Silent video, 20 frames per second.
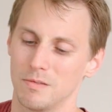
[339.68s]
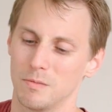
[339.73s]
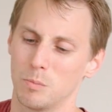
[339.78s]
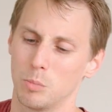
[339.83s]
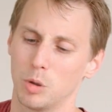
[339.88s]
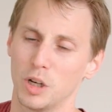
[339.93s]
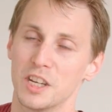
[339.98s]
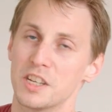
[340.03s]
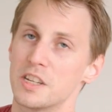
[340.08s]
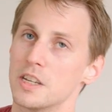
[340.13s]

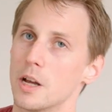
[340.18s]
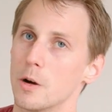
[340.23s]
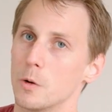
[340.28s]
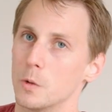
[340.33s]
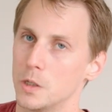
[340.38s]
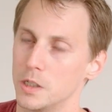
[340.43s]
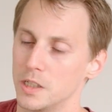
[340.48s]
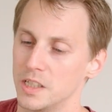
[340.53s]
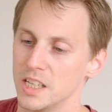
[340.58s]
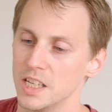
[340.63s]
please note
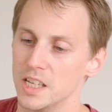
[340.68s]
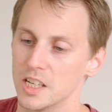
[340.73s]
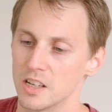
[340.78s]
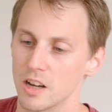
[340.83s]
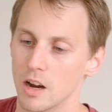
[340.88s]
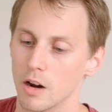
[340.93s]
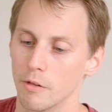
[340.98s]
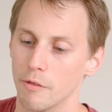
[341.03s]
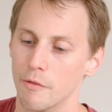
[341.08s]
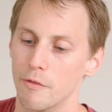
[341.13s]
these
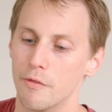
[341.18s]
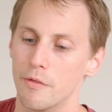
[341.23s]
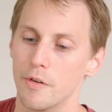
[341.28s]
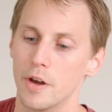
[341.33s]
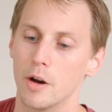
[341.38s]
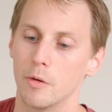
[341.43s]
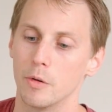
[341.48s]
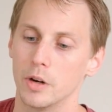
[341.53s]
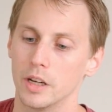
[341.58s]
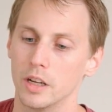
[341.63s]
are
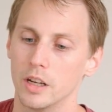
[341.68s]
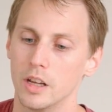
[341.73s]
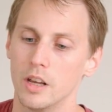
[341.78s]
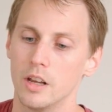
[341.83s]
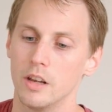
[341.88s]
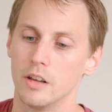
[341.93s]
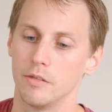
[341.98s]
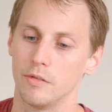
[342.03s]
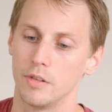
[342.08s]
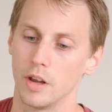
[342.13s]
very,
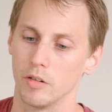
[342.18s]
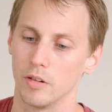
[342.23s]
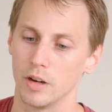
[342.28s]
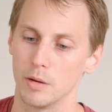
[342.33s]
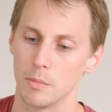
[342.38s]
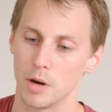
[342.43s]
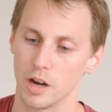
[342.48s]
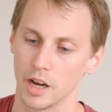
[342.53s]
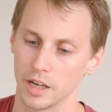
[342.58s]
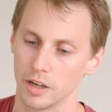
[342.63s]
very
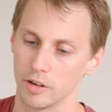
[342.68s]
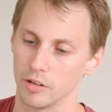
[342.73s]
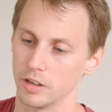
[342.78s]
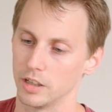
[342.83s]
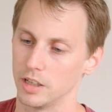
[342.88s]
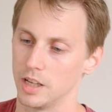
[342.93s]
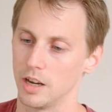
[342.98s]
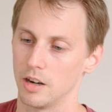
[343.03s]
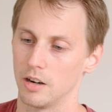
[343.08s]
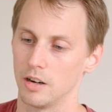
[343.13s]
minor.
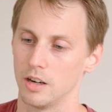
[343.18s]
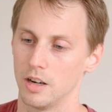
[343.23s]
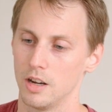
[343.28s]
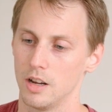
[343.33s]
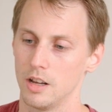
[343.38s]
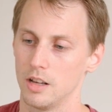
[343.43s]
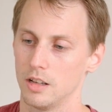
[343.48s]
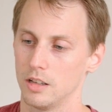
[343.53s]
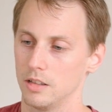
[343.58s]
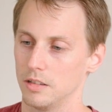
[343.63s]

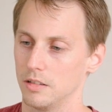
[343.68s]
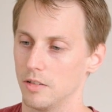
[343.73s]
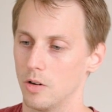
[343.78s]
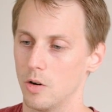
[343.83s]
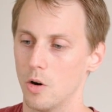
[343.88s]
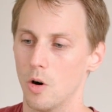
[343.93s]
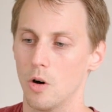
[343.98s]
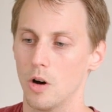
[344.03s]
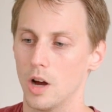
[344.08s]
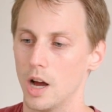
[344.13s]

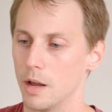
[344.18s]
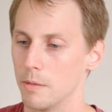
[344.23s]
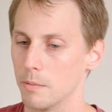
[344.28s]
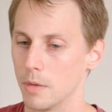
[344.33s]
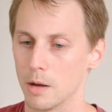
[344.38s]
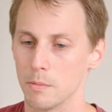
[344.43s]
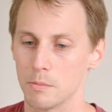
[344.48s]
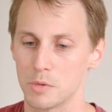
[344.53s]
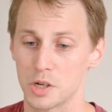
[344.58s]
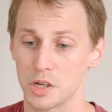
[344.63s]

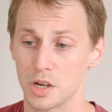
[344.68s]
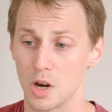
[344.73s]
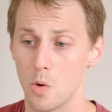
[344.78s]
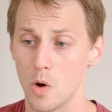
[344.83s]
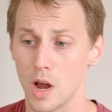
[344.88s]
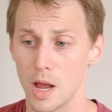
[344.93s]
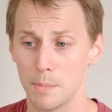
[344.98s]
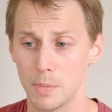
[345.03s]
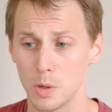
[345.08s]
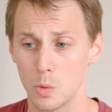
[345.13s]
I'm so
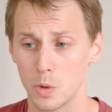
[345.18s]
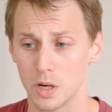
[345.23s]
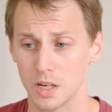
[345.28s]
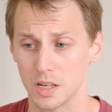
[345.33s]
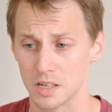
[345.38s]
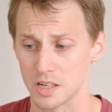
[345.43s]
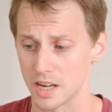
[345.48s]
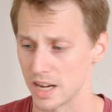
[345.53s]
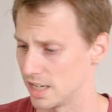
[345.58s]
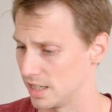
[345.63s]
happy with
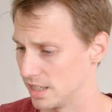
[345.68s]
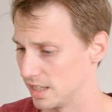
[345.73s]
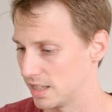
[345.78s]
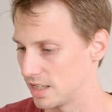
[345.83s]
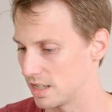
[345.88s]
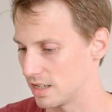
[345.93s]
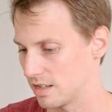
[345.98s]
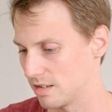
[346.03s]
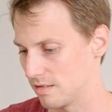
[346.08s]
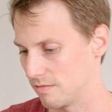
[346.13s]
this head.
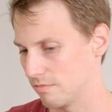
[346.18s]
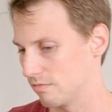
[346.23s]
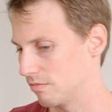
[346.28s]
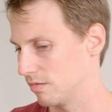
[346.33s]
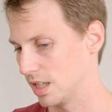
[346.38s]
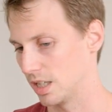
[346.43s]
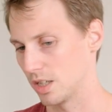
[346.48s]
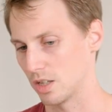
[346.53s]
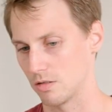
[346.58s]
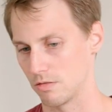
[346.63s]
It's
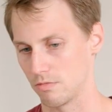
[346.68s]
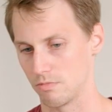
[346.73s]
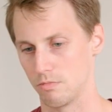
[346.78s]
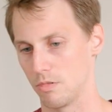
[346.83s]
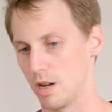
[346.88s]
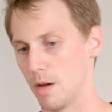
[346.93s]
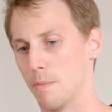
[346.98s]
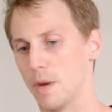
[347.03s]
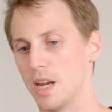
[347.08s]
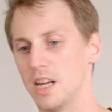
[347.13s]

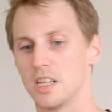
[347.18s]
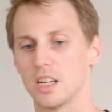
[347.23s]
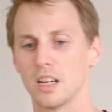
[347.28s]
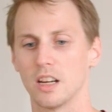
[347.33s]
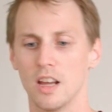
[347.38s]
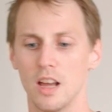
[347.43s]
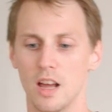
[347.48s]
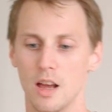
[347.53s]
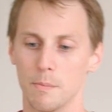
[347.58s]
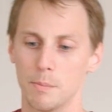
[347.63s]
amazing.
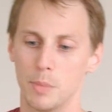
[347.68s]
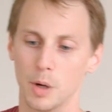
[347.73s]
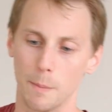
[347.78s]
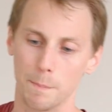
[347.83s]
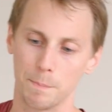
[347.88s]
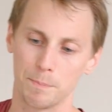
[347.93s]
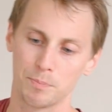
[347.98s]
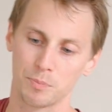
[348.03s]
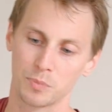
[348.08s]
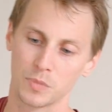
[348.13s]
But
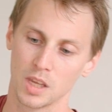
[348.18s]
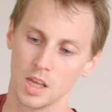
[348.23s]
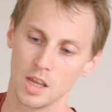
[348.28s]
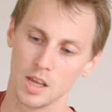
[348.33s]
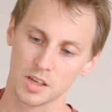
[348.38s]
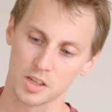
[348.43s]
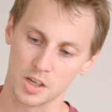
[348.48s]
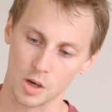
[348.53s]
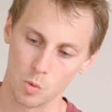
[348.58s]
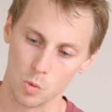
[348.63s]

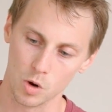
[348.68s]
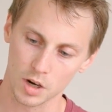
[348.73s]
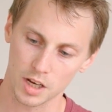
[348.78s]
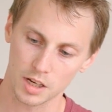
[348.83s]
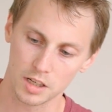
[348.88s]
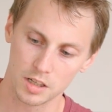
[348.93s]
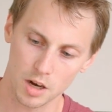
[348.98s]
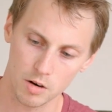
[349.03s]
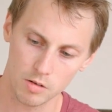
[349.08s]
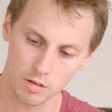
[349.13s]
so what I
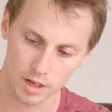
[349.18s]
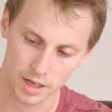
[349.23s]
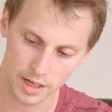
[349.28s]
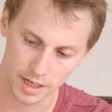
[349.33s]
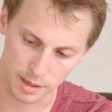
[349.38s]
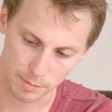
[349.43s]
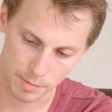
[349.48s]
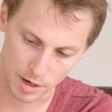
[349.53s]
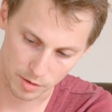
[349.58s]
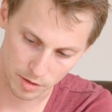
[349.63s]
don't
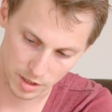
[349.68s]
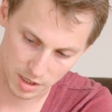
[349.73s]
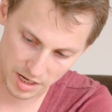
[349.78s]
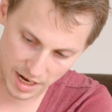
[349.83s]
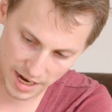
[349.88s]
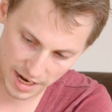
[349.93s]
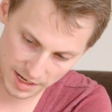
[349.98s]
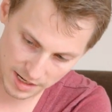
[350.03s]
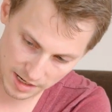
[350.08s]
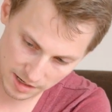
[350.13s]
like about this
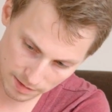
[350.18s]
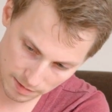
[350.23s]
head